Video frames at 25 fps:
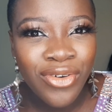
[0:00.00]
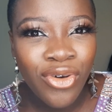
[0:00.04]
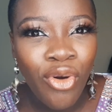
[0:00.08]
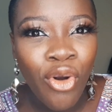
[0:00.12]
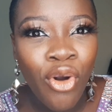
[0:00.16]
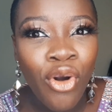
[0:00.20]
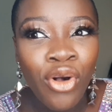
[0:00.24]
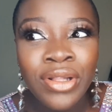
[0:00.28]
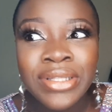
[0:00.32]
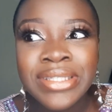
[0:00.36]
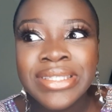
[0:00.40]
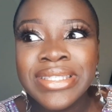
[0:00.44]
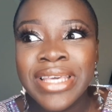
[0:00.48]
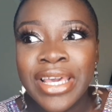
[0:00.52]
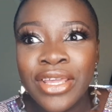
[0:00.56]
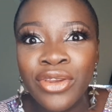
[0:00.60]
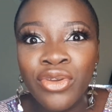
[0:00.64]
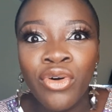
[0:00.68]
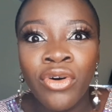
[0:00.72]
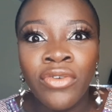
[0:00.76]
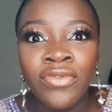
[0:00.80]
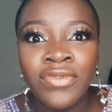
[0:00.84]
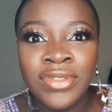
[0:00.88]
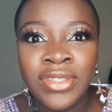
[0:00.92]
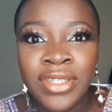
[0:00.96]
All 10
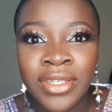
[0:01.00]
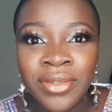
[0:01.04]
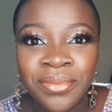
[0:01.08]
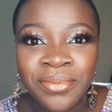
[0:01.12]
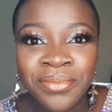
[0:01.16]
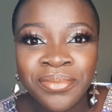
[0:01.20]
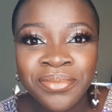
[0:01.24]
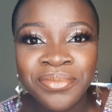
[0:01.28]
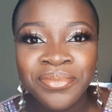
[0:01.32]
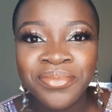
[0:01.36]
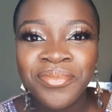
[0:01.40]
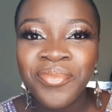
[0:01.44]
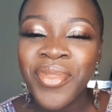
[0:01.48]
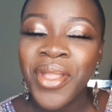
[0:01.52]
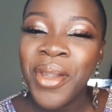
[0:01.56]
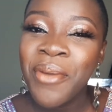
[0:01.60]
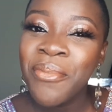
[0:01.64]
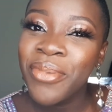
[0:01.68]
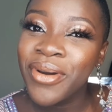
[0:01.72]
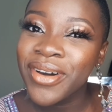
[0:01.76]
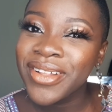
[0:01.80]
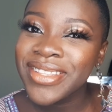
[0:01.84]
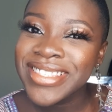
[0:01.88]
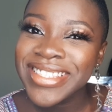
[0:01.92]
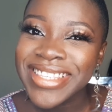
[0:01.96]
of them.
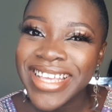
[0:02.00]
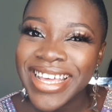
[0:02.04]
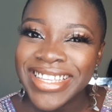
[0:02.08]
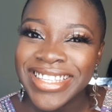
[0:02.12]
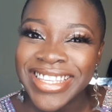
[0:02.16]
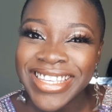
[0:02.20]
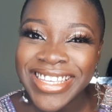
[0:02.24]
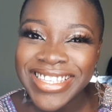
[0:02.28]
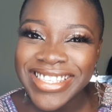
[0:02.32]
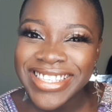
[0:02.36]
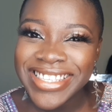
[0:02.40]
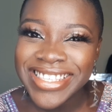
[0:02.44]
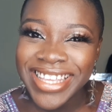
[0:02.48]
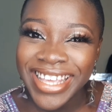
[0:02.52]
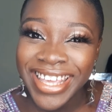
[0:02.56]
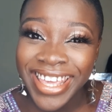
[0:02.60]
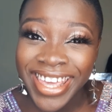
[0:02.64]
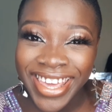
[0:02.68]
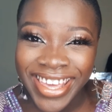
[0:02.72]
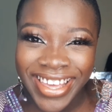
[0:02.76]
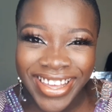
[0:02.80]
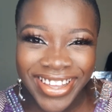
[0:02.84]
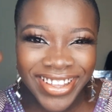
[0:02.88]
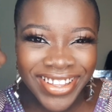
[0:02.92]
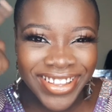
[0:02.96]
But this
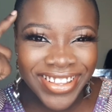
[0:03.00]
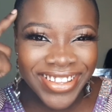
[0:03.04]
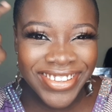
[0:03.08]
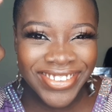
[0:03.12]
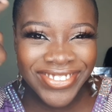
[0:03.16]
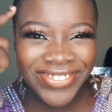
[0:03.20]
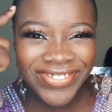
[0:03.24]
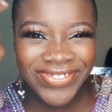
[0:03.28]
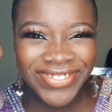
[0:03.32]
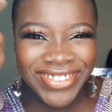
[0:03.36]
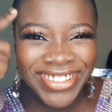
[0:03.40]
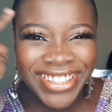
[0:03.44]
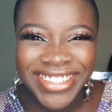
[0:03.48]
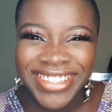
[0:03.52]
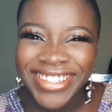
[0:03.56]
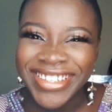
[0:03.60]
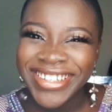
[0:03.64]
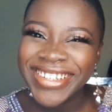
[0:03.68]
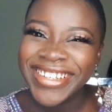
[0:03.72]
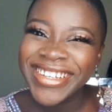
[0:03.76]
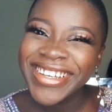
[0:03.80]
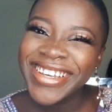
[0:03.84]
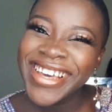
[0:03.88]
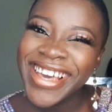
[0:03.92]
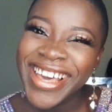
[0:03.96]
girl,
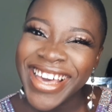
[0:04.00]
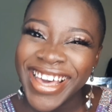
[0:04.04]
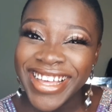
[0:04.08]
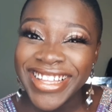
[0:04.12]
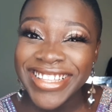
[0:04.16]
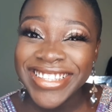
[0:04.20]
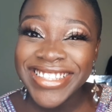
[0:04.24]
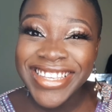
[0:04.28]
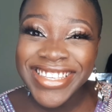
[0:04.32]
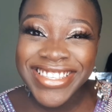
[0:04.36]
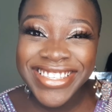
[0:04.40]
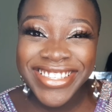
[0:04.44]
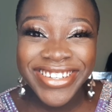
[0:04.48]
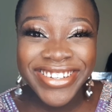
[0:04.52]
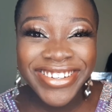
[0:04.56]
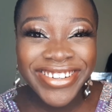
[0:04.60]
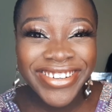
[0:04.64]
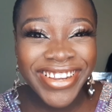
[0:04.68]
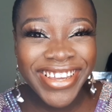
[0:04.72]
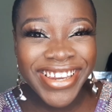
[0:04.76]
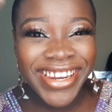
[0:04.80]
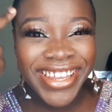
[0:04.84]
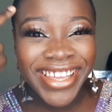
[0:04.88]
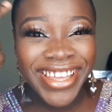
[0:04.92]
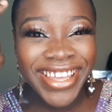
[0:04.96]
this
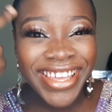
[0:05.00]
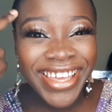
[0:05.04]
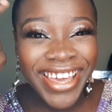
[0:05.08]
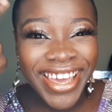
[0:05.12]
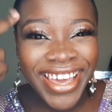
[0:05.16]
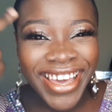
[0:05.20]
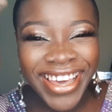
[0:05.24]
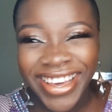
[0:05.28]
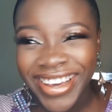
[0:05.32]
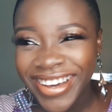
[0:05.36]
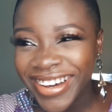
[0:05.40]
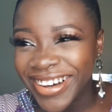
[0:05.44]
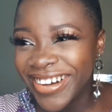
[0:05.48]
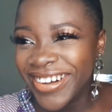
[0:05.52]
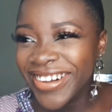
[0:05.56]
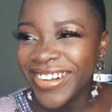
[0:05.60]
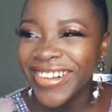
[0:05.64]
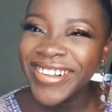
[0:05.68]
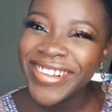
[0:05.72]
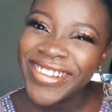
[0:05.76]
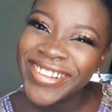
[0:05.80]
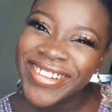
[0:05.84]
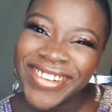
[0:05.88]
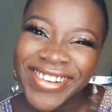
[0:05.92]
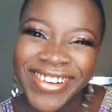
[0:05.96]
greedy girl.
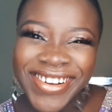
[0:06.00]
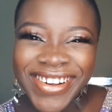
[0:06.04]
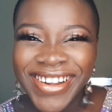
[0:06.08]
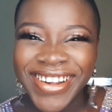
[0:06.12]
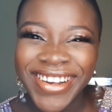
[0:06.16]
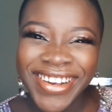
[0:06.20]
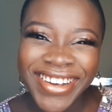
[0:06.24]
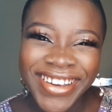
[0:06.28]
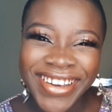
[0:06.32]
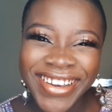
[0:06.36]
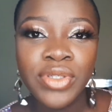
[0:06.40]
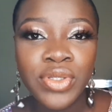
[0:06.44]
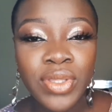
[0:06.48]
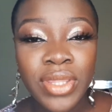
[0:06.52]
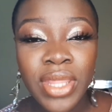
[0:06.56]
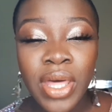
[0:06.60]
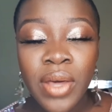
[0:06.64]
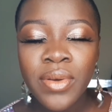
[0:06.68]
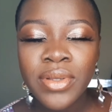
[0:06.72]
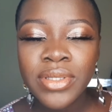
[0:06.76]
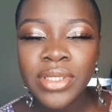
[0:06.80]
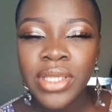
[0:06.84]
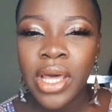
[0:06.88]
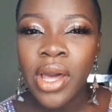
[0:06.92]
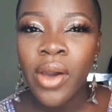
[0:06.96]
So that
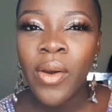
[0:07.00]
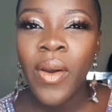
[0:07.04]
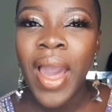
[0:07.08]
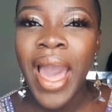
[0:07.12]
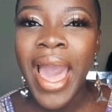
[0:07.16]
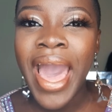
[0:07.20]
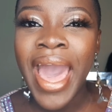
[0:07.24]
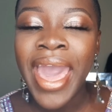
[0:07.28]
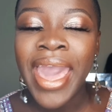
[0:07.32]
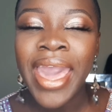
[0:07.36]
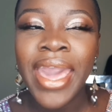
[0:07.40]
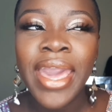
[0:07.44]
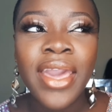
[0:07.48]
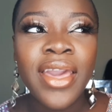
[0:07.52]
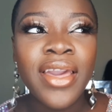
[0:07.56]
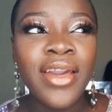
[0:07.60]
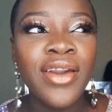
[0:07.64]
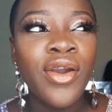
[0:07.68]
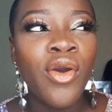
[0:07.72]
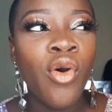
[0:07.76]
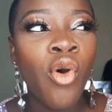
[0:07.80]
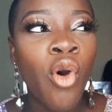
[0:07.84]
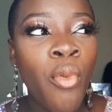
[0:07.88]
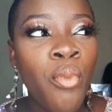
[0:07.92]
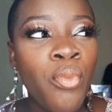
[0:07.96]
was how I
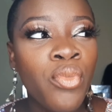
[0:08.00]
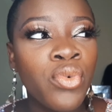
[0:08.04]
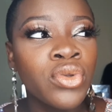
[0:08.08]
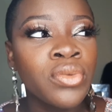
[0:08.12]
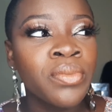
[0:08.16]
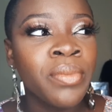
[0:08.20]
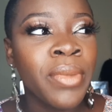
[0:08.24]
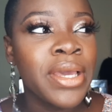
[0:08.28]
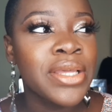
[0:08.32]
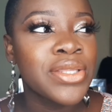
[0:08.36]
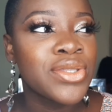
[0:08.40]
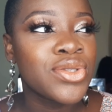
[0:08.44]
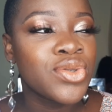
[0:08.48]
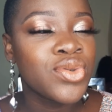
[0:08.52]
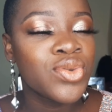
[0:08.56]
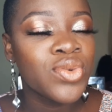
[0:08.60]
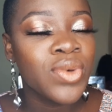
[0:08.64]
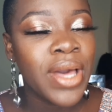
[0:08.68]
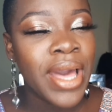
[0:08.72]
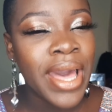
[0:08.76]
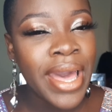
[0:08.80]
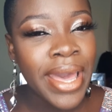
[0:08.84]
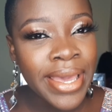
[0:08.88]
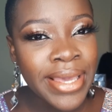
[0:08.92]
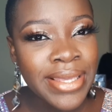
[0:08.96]
opened my 2
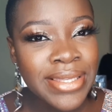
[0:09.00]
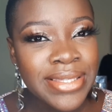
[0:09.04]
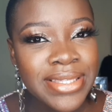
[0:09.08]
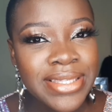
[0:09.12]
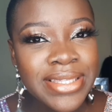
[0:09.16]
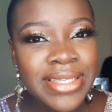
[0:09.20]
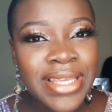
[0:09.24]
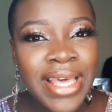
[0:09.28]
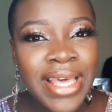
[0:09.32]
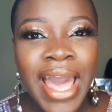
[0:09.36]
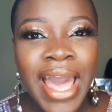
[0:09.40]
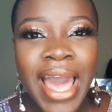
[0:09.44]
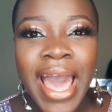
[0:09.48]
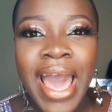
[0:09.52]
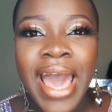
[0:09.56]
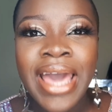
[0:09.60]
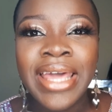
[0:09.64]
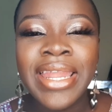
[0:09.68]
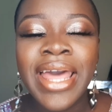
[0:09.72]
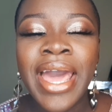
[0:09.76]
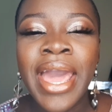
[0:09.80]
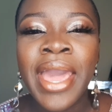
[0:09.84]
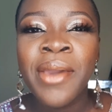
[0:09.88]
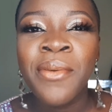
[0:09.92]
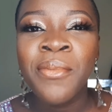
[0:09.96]
eyes and
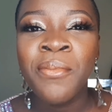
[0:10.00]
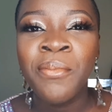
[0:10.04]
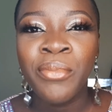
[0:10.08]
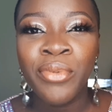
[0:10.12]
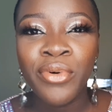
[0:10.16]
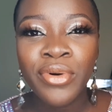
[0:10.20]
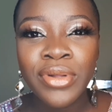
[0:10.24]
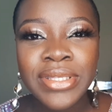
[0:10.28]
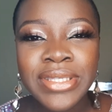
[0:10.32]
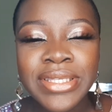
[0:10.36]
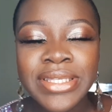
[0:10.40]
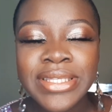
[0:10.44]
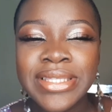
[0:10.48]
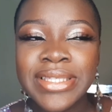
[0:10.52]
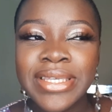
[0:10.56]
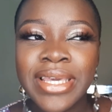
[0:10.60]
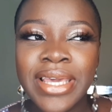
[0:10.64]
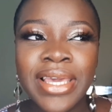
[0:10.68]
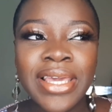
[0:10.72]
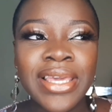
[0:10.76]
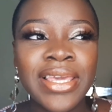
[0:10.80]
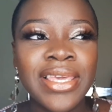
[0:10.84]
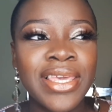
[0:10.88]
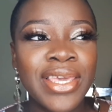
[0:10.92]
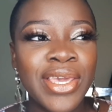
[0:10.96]
I bought
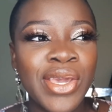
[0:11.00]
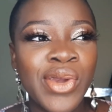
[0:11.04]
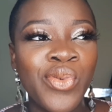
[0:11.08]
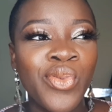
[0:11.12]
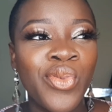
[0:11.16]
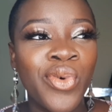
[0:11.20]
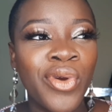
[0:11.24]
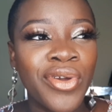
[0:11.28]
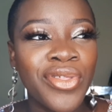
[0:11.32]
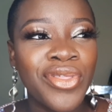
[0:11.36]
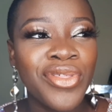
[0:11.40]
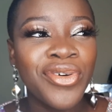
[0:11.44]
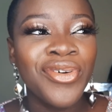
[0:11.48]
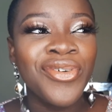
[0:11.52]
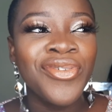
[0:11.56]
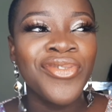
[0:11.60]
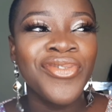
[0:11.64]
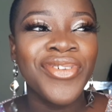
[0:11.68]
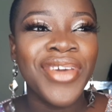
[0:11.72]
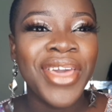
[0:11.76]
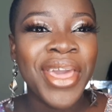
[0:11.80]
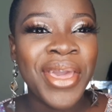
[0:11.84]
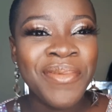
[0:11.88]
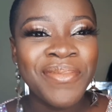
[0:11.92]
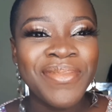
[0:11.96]
10k worth of
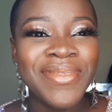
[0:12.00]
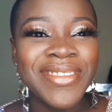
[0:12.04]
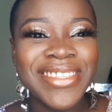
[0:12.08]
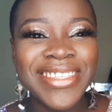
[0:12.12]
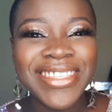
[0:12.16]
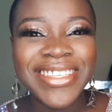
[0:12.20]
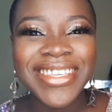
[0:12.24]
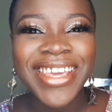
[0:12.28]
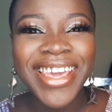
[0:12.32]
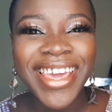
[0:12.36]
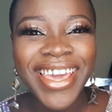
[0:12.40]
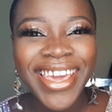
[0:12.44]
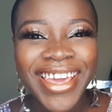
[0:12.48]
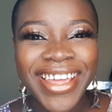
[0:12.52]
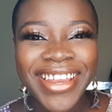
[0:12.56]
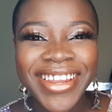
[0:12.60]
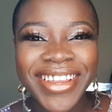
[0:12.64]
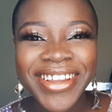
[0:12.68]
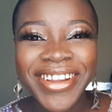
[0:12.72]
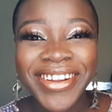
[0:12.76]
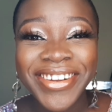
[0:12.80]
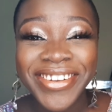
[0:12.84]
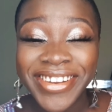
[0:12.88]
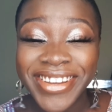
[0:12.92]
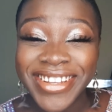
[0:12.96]

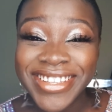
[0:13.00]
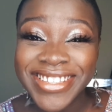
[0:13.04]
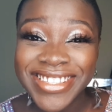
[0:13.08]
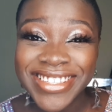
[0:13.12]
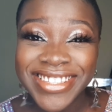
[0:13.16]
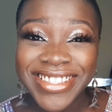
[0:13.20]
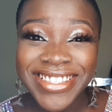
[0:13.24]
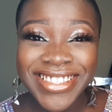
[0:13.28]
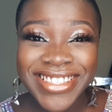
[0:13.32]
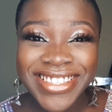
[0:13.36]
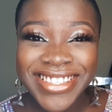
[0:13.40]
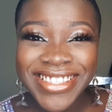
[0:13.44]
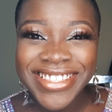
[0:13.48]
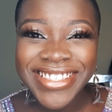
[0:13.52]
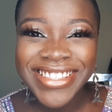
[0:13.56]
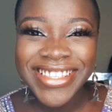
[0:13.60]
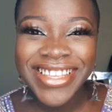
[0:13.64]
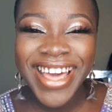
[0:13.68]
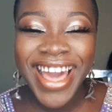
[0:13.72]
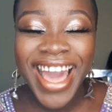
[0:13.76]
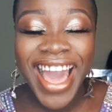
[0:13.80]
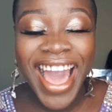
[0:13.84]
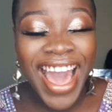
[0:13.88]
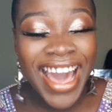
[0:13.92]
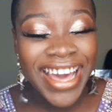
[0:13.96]
MTN credits
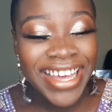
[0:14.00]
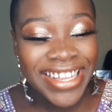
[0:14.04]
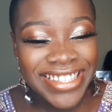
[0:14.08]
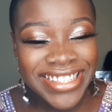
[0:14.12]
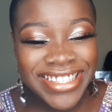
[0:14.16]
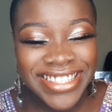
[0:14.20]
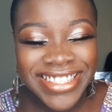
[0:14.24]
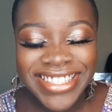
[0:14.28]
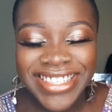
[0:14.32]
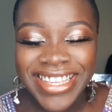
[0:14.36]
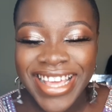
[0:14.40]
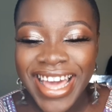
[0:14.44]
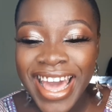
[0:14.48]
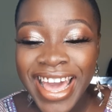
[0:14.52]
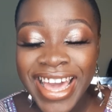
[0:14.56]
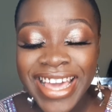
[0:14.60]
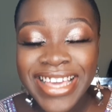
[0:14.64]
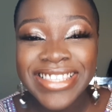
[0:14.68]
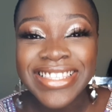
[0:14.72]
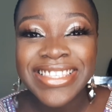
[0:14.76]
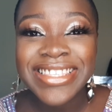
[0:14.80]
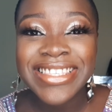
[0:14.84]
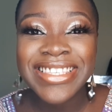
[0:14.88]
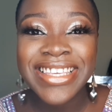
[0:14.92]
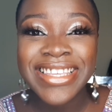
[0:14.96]
and I
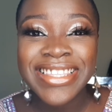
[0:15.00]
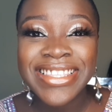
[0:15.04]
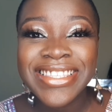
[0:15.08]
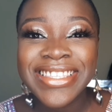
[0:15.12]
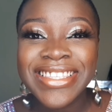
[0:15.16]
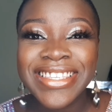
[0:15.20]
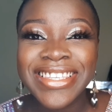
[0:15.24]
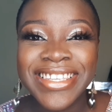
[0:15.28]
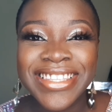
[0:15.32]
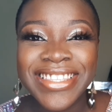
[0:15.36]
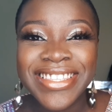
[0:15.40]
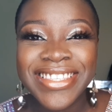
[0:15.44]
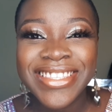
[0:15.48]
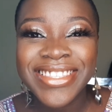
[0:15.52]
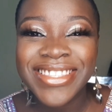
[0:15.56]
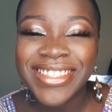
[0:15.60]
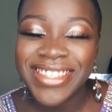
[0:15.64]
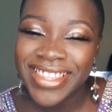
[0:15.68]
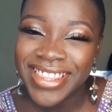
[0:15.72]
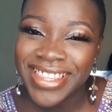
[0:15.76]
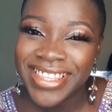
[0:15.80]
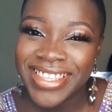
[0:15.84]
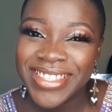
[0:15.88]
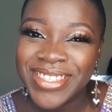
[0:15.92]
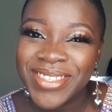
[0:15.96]
sent it to
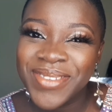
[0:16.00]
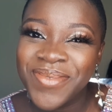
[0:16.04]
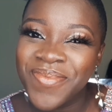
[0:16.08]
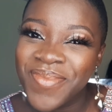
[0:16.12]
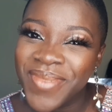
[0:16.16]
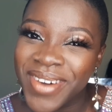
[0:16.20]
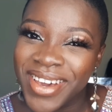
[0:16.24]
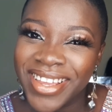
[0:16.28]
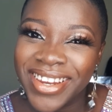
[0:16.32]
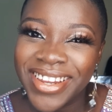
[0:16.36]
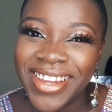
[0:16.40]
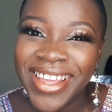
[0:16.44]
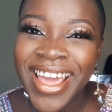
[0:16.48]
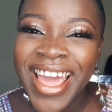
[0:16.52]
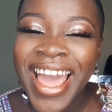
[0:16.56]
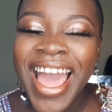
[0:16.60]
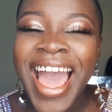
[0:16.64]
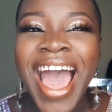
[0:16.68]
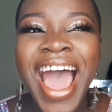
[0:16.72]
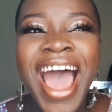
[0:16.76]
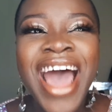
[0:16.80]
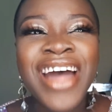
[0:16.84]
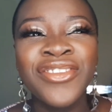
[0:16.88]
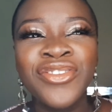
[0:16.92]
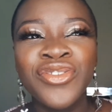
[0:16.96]
this man.
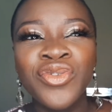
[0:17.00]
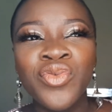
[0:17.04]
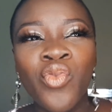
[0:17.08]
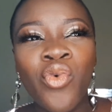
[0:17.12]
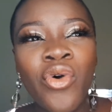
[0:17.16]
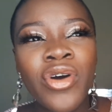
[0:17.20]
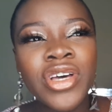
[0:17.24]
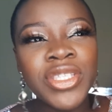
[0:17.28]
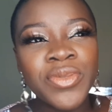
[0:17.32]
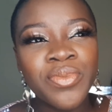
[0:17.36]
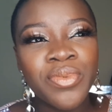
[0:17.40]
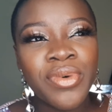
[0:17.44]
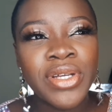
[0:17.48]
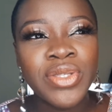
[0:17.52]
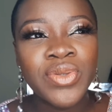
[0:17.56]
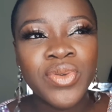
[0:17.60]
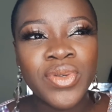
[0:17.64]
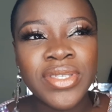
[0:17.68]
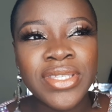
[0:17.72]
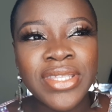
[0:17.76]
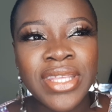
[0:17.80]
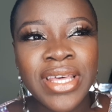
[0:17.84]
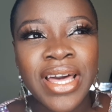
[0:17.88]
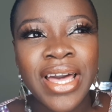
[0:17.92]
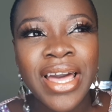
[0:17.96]
And the worst part was
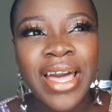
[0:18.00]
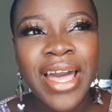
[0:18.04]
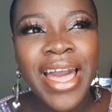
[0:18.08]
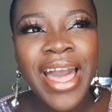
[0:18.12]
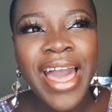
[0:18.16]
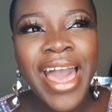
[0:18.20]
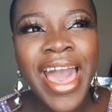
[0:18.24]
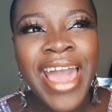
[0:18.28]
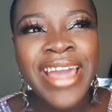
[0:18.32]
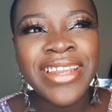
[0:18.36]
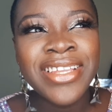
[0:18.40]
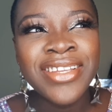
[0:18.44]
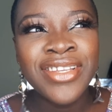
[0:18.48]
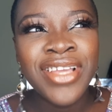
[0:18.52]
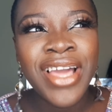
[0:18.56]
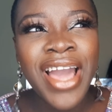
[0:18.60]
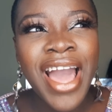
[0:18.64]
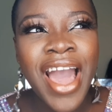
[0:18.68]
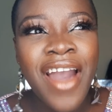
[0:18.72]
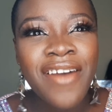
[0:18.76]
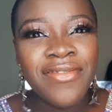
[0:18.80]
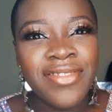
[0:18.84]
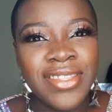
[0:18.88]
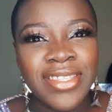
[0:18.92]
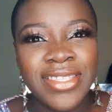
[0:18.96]
that I didn't
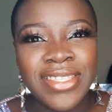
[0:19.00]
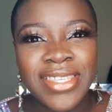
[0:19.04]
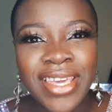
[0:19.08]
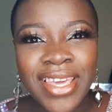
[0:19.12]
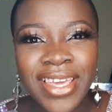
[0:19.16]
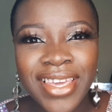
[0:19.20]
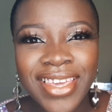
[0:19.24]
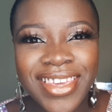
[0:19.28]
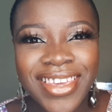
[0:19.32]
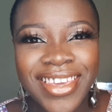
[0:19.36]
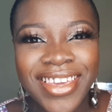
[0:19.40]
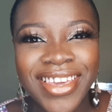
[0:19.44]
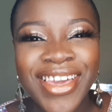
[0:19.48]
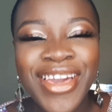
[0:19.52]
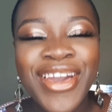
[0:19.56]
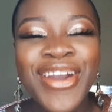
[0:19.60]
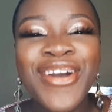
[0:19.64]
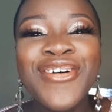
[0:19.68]
have the 10k.